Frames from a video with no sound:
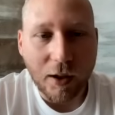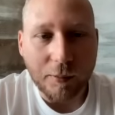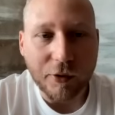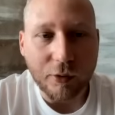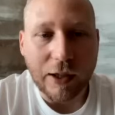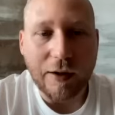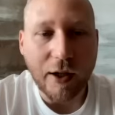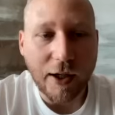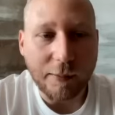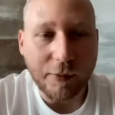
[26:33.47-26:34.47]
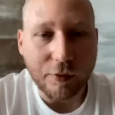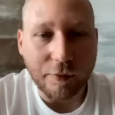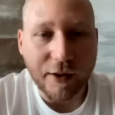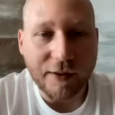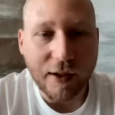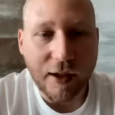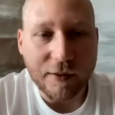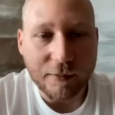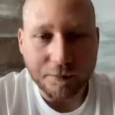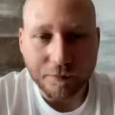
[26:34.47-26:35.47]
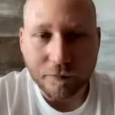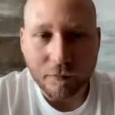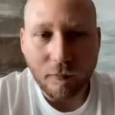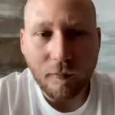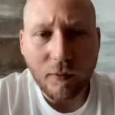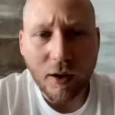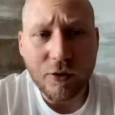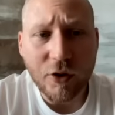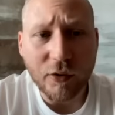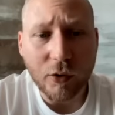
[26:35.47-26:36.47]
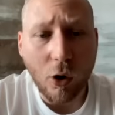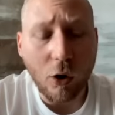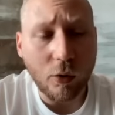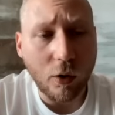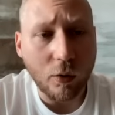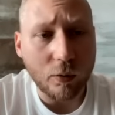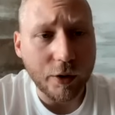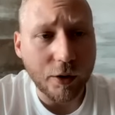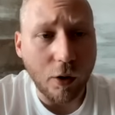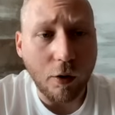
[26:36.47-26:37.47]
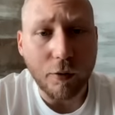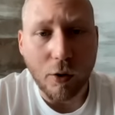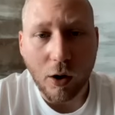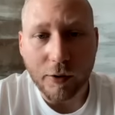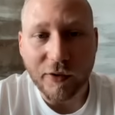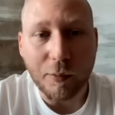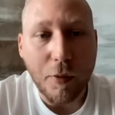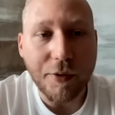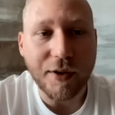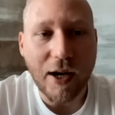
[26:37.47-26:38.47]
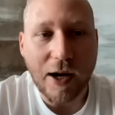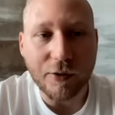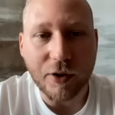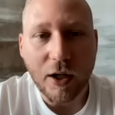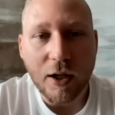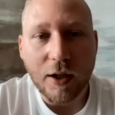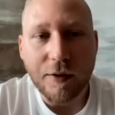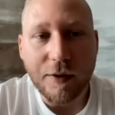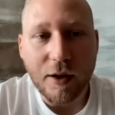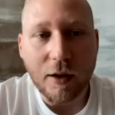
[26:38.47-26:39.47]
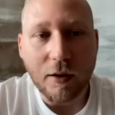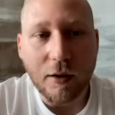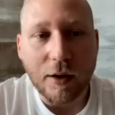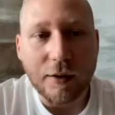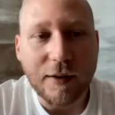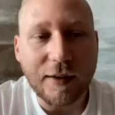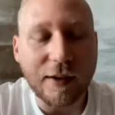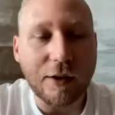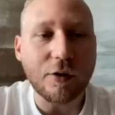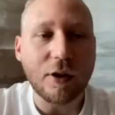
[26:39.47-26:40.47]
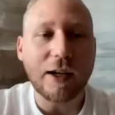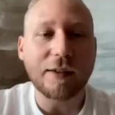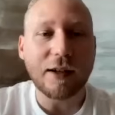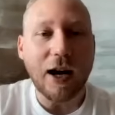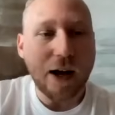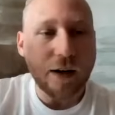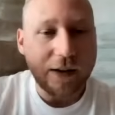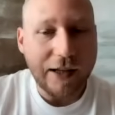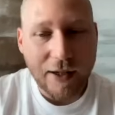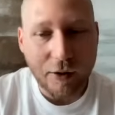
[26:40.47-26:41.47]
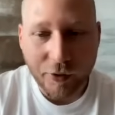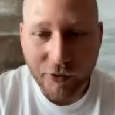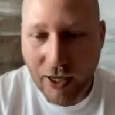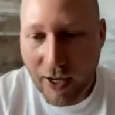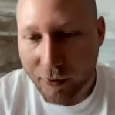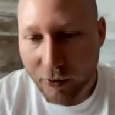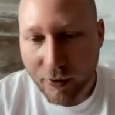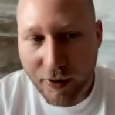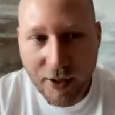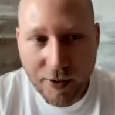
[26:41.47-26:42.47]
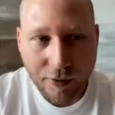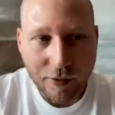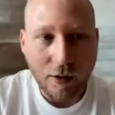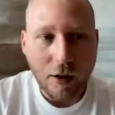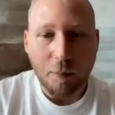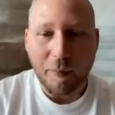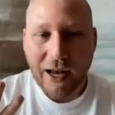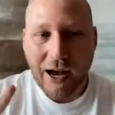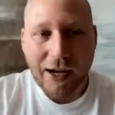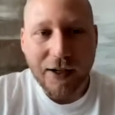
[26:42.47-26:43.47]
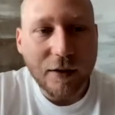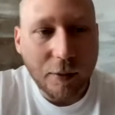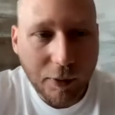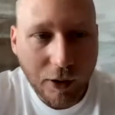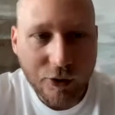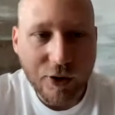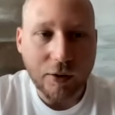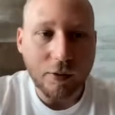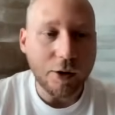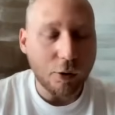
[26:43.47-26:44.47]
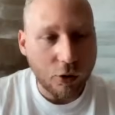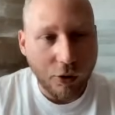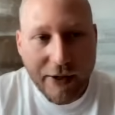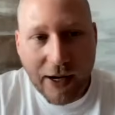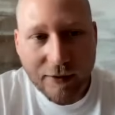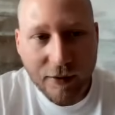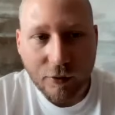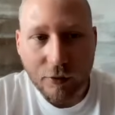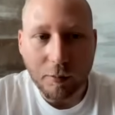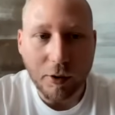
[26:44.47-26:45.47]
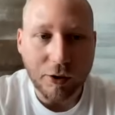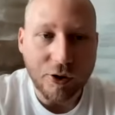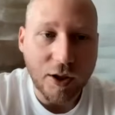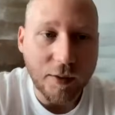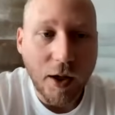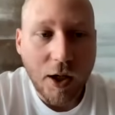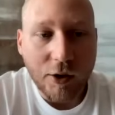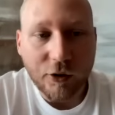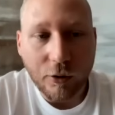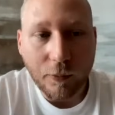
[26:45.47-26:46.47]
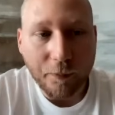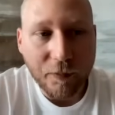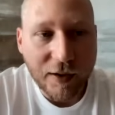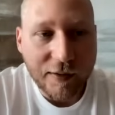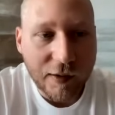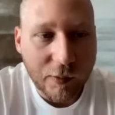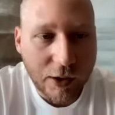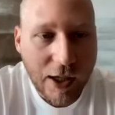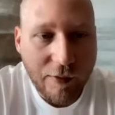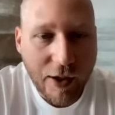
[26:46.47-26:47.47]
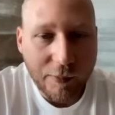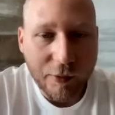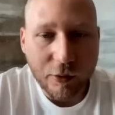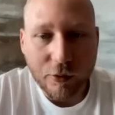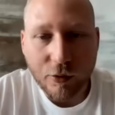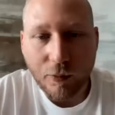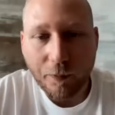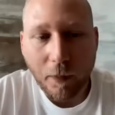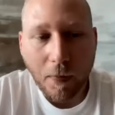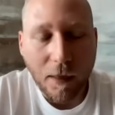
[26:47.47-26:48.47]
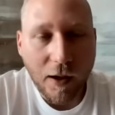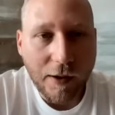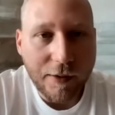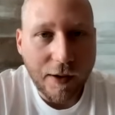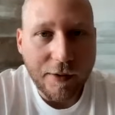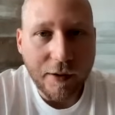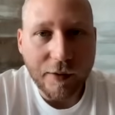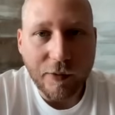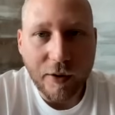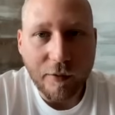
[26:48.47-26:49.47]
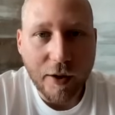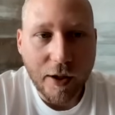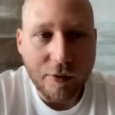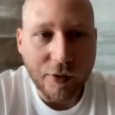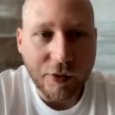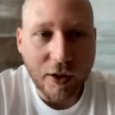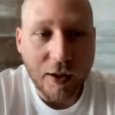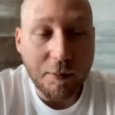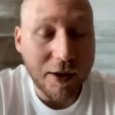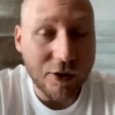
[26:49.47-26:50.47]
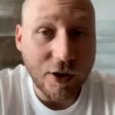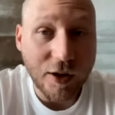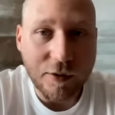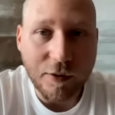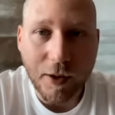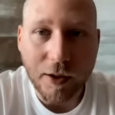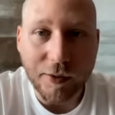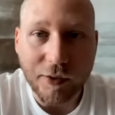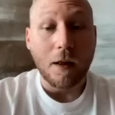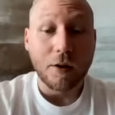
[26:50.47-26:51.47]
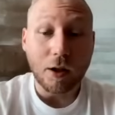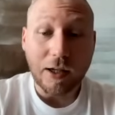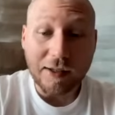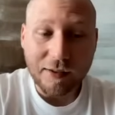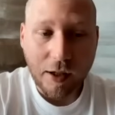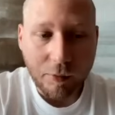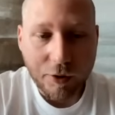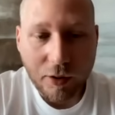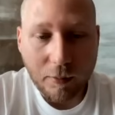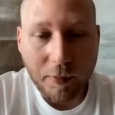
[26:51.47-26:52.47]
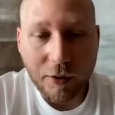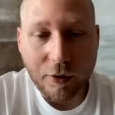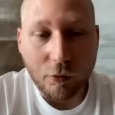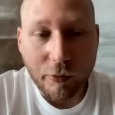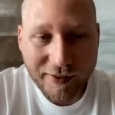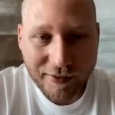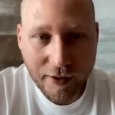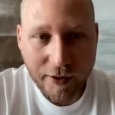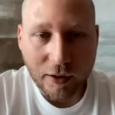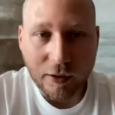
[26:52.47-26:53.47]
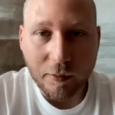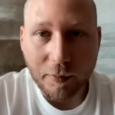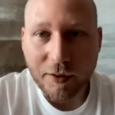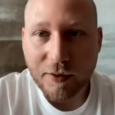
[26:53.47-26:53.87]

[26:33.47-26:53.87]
So Lava aims to fix that and just overall smoothen out the decentralized layers underneath, behind the blockchain, right? Or connected to the blockchain. So this is what Lava aims to do. And I think it's very, very interesting and much needed, to be honest. Now, lastly, I want to talk about restaking a little bit.